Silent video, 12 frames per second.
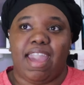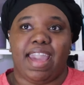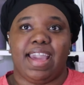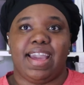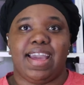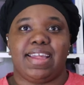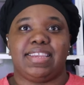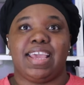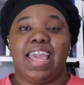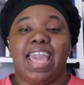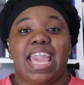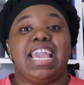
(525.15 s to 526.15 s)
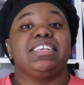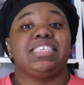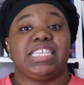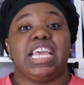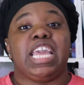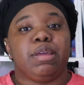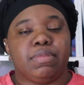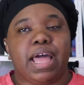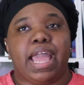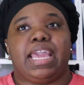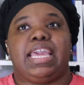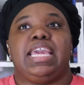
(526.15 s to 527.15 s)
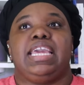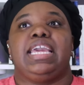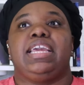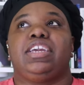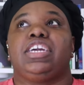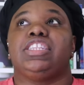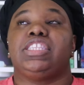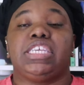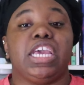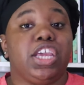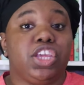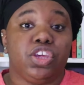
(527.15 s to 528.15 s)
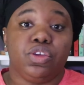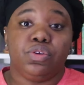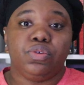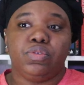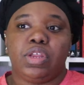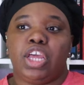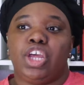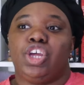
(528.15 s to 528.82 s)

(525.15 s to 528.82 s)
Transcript: and it seemed like he continued